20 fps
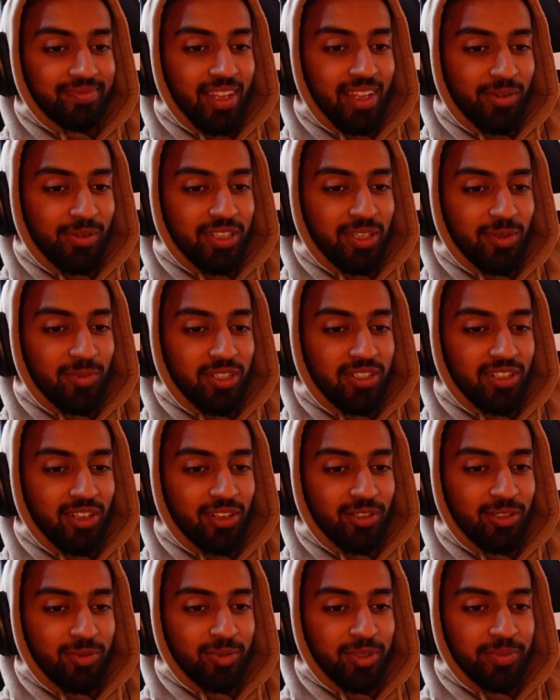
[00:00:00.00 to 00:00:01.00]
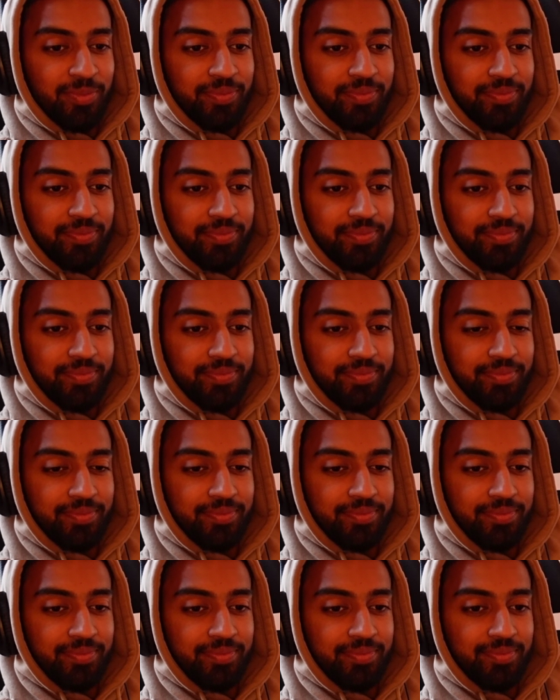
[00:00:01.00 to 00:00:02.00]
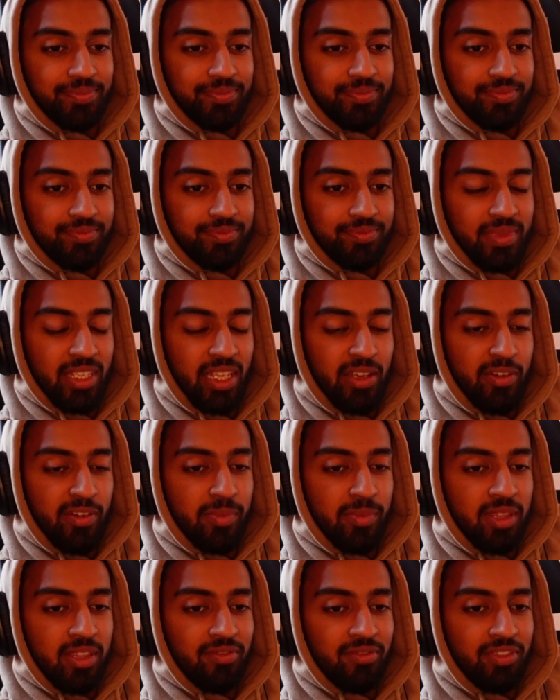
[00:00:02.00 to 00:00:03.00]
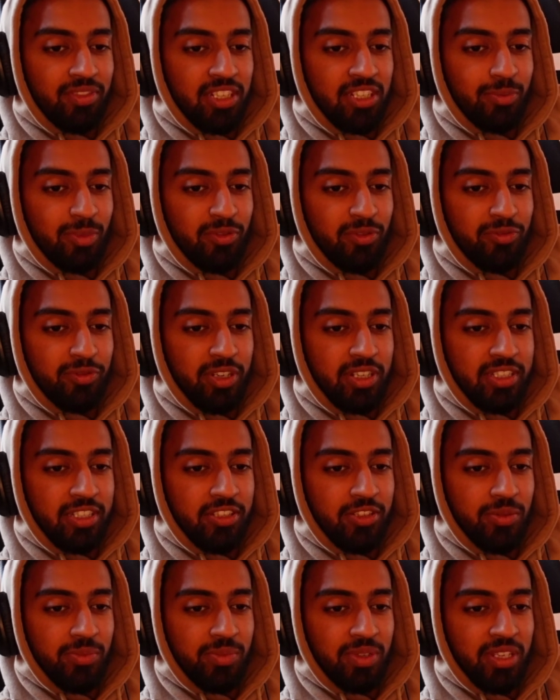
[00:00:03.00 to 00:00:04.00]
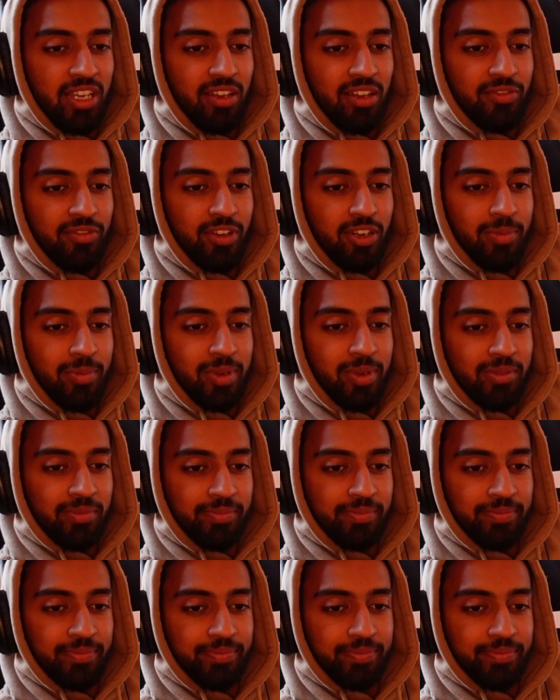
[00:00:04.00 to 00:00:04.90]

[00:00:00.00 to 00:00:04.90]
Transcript: I work in McDonald's, bro. Have I been the victim of racism? Yeah, a fair amount.